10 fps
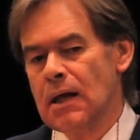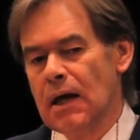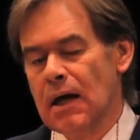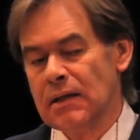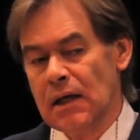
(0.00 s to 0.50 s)

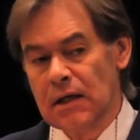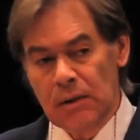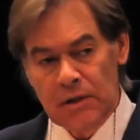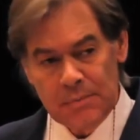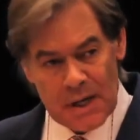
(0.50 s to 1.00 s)
And they
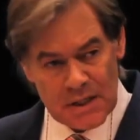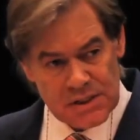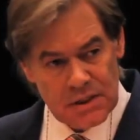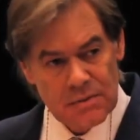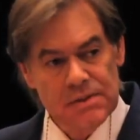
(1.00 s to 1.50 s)
included bank
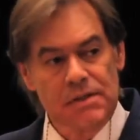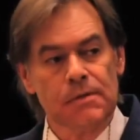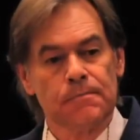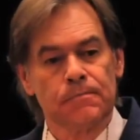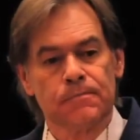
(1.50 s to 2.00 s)
secrecy.
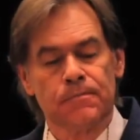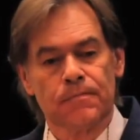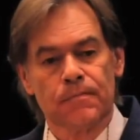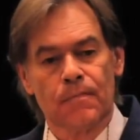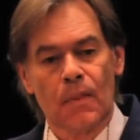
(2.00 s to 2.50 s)

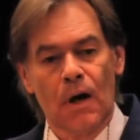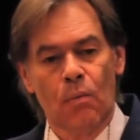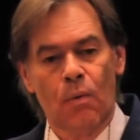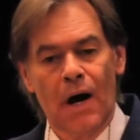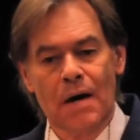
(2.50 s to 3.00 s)

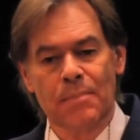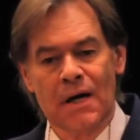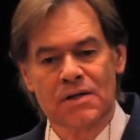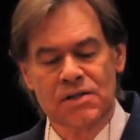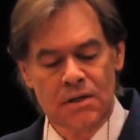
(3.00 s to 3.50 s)
Why
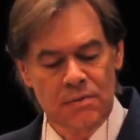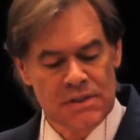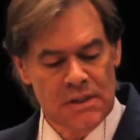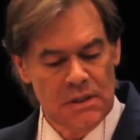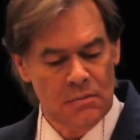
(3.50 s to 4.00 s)
bank
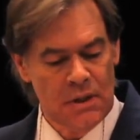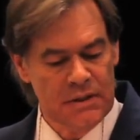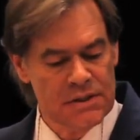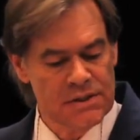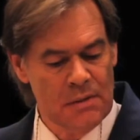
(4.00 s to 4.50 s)
secrecy? Well,
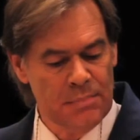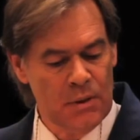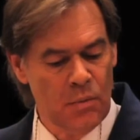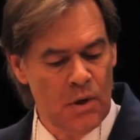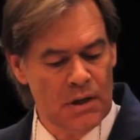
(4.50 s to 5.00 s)
they simply
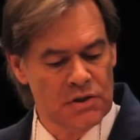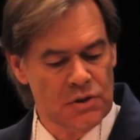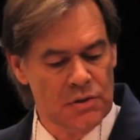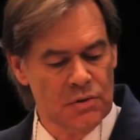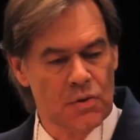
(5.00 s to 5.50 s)
wanted
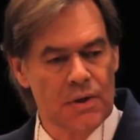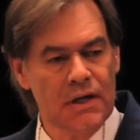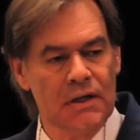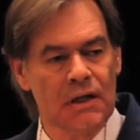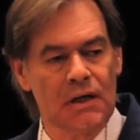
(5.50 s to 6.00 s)
to
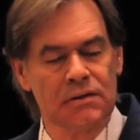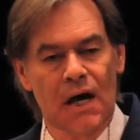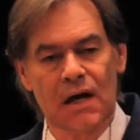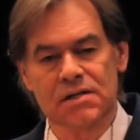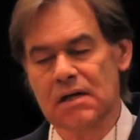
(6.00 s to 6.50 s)
create another
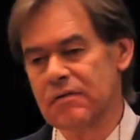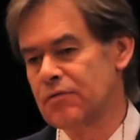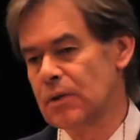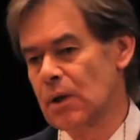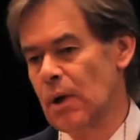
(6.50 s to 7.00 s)
tax haven
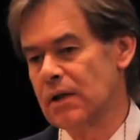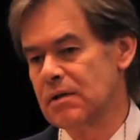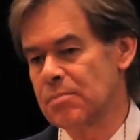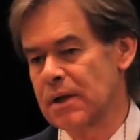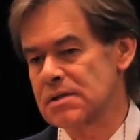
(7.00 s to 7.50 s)
for the wealthy
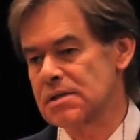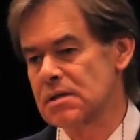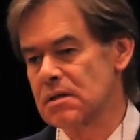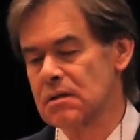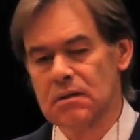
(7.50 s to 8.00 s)
Brits.
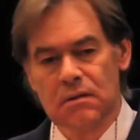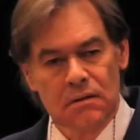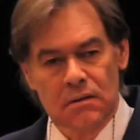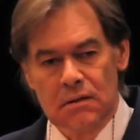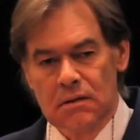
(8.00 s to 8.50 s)

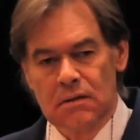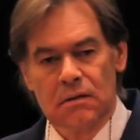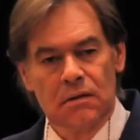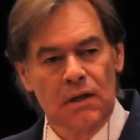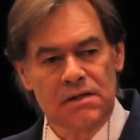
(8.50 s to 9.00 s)

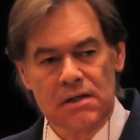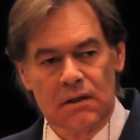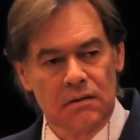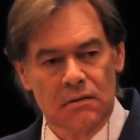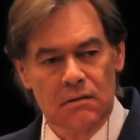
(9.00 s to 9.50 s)
That's
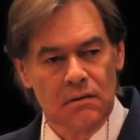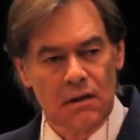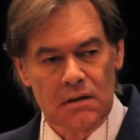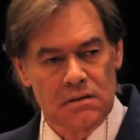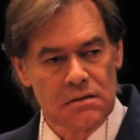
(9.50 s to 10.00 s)
it.
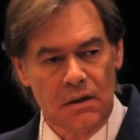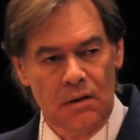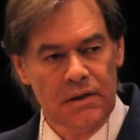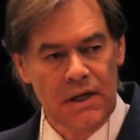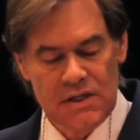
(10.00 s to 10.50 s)
That's the
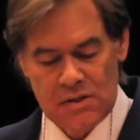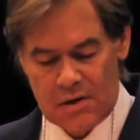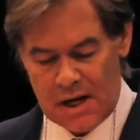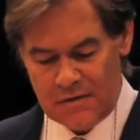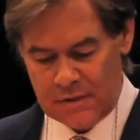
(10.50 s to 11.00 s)
only answer I
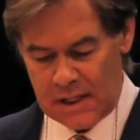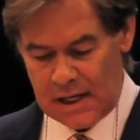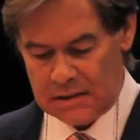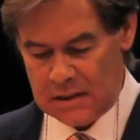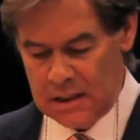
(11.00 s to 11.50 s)
have for that.